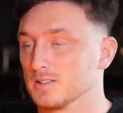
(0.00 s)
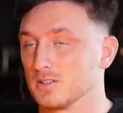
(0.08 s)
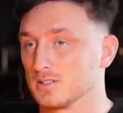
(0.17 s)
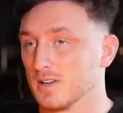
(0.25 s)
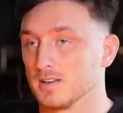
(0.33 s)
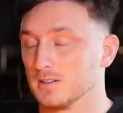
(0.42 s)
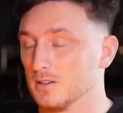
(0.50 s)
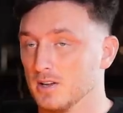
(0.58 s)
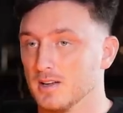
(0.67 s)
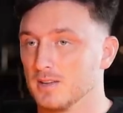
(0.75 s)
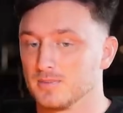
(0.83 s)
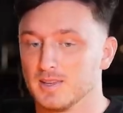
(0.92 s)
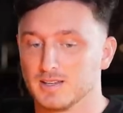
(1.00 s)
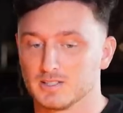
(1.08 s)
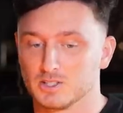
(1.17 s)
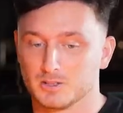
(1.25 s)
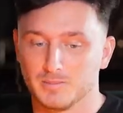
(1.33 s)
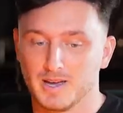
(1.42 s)
So I was like, look, I think
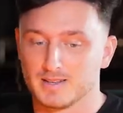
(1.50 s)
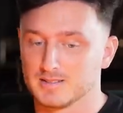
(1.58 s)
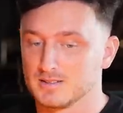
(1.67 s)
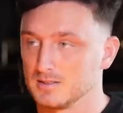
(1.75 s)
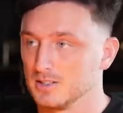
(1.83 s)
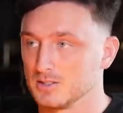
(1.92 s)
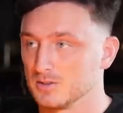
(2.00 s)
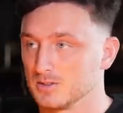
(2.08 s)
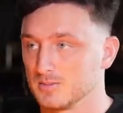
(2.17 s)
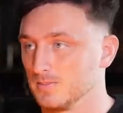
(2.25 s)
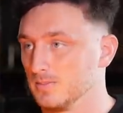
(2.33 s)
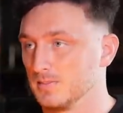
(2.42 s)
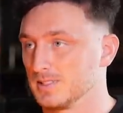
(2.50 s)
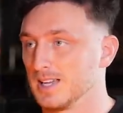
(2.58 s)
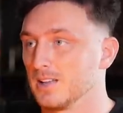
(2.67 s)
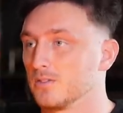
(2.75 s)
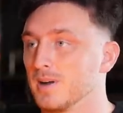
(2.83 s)
it's just best. I just sell the